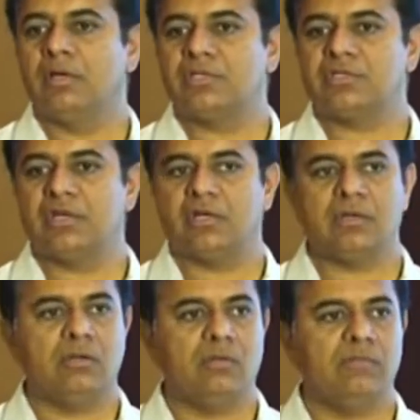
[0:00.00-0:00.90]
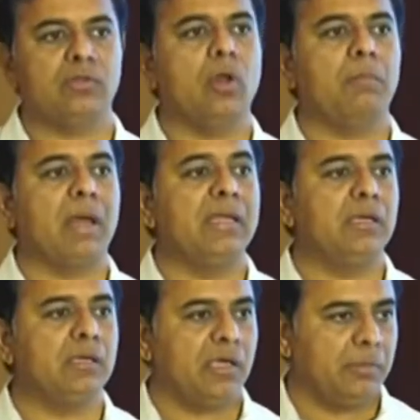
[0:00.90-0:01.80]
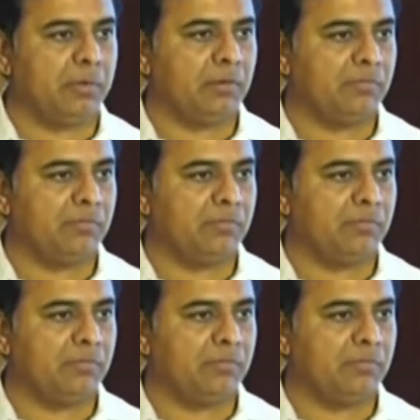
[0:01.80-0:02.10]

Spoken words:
district with all migrant labor,